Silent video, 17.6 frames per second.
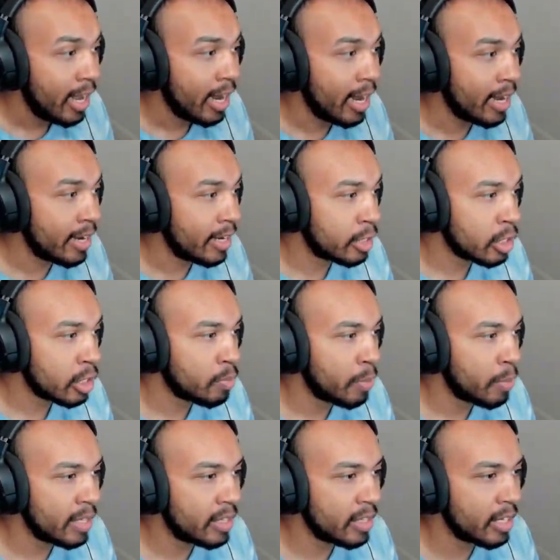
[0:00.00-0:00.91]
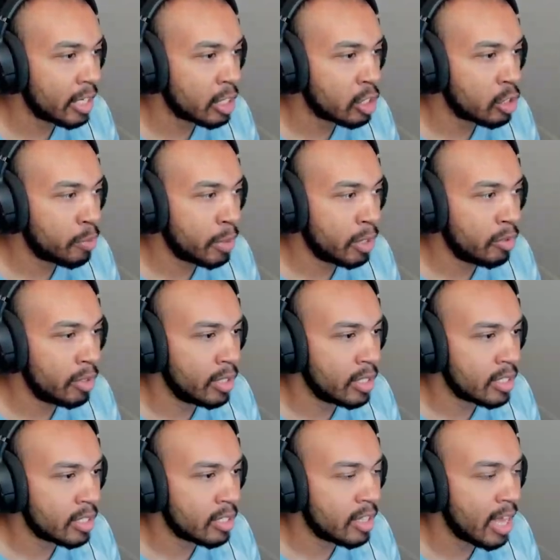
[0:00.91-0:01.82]
and it just made the
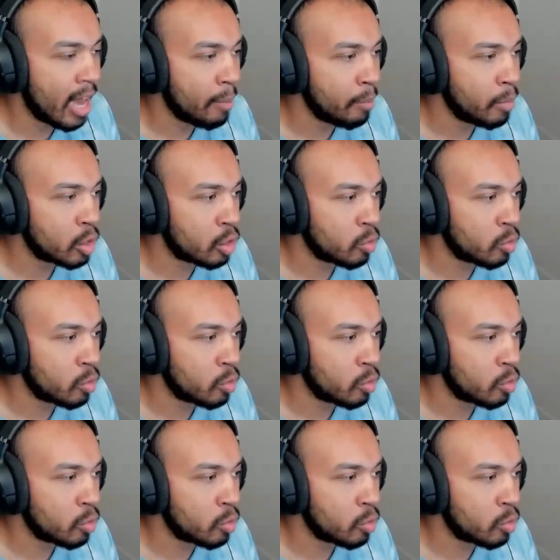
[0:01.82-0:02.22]
experience that much